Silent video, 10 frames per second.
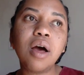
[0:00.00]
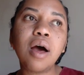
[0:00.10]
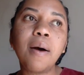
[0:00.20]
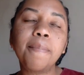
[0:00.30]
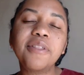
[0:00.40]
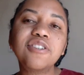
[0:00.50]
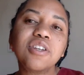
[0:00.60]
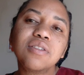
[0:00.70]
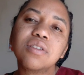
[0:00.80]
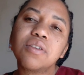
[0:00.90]
um, the
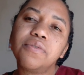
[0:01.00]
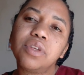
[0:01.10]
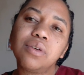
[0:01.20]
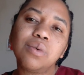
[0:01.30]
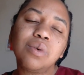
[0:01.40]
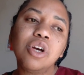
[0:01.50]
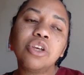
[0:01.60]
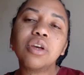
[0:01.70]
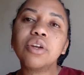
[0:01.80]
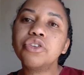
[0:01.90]
chances of you
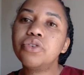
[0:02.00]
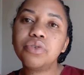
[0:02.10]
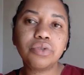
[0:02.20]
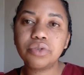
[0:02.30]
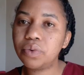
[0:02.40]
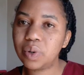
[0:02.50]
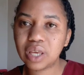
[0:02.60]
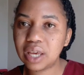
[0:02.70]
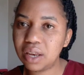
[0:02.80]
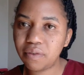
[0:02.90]
you're not used to
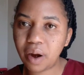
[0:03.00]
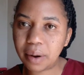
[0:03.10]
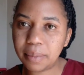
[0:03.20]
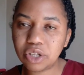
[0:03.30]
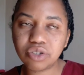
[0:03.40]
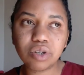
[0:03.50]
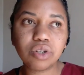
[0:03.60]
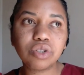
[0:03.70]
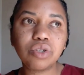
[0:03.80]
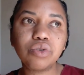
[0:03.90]
working environment you're
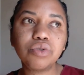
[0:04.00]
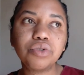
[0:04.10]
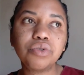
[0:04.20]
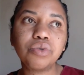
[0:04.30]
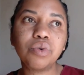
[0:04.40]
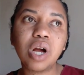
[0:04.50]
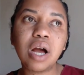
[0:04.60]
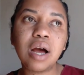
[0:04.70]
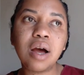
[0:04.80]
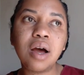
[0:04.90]
not used to
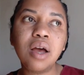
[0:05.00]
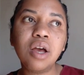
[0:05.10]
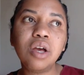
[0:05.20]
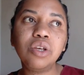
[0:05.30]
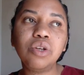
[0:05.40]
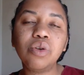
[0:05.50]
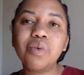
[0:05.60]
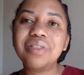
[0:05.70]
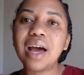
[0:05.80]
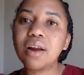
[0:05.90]
uh, you
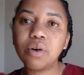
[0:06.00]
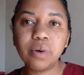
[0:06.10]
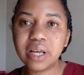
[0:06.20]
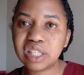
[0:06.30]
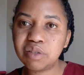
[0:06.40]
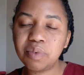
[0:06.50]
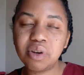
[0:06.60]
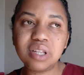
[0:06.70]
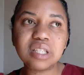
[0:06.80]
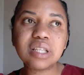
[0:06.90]
know that whole
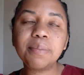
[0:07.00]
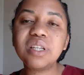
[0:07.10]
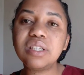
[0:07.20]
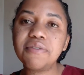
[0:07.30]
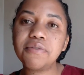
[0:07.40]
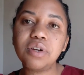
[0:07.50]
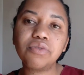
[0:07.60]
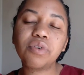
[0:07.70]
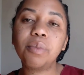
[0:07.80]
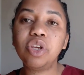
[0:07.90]
experience It's a bit different
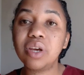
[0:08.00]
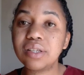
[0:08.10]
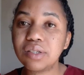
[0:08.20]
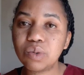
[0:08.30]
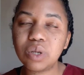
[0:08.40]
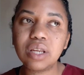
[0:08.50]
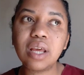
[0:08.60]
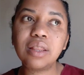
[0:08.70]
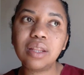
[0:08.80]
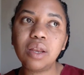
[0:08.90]
from when you're a student
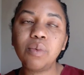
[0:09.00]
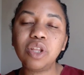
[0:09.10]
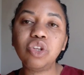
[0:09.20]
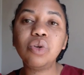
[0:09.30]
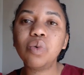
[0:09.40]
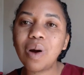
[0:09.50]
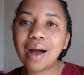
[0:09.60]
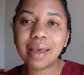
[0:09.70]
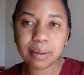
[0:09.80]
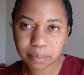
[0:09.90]
and then when you
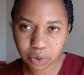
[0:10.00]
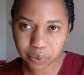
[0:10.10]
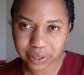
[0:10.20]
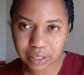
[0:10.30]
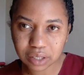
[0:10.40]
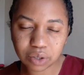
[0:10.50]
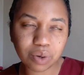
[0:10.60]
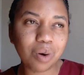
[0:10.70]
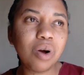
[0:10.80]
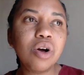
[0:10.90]
are employed you
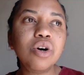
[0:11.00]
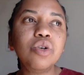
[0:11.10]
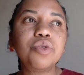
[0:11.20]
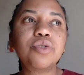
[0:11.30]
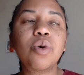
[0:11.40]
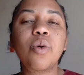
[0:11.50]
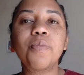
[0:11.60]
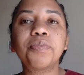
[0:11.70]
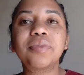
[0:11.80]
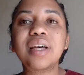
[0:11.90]
know so
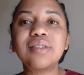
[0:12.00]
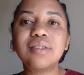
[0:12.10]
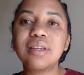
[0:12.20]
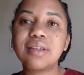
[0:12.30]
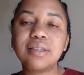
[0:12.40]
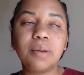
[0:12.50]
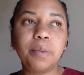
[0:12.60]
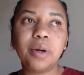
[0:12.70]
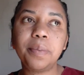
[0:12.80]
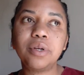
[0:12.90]
um, that's just the
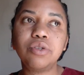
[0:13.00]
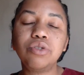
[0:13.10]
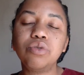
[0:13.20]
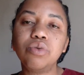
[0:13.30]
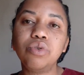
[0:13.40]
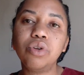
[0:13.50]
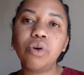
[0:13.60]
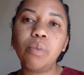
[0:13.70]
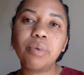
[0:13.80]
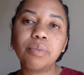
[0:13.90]
purpose to you
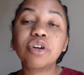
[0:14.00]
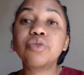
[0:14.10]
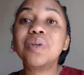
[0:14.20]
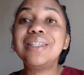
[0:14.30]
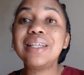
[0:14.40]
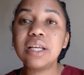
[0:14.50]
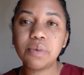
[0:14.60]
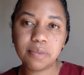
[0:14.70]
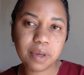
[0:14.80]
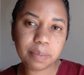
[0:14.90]
know because we're dealing
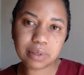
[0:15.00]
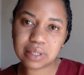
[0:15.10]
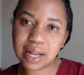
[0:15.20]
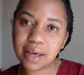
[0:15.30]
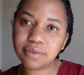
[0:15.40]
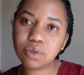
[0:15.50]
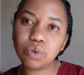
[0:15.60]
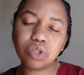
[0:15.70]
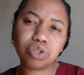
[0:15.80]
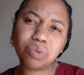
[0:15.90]
with people's lives so
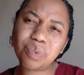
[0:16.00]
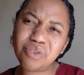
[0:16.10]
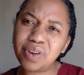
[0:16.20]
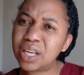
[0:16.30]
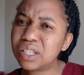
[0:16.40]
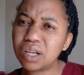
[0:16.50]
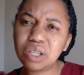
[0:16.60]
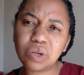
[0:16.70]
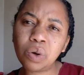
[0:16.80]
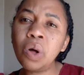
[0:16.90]
it's to prevent
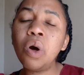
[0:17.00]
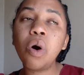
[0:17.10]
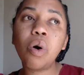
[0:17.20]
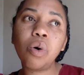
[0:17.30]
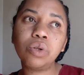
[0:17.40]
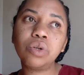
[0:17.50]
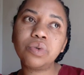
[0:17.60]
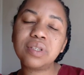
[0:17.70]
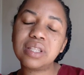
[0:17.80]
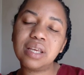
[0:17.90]
you know all
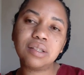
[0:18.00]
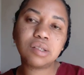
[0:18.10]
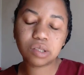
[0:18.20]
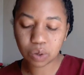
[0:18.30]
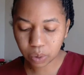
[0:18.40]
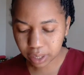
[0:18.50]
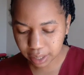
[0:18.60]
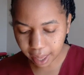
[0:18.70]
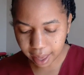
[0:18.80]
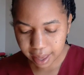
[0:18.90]
those things so
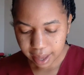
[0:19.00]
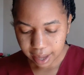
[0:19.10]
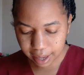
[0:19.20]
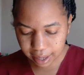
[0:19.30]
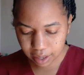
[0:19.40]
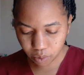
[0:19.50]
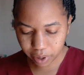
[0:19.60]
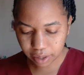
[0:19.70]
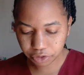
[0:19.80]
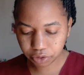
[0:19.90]
yeah
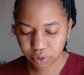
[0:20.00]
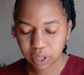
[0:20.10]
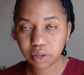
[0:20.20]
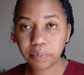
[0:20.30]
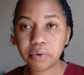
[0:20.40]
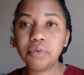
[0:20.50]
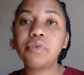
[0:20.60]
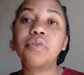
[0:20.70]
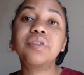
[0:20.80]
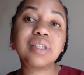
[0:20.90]
anyways you need proof
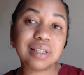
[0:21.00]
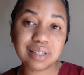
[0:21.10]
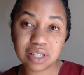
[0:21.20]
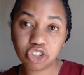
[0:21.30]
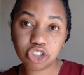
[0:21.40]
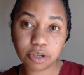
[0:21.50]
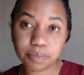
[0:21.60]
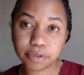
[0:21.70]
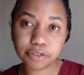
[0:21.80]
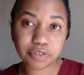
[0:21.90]
of citizenship
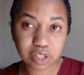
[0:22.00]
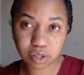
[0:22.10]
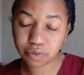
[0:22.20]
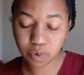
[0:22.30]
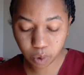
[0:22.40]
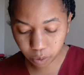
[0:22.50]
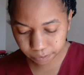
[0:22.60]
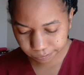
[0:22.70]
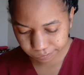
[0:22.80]
first of all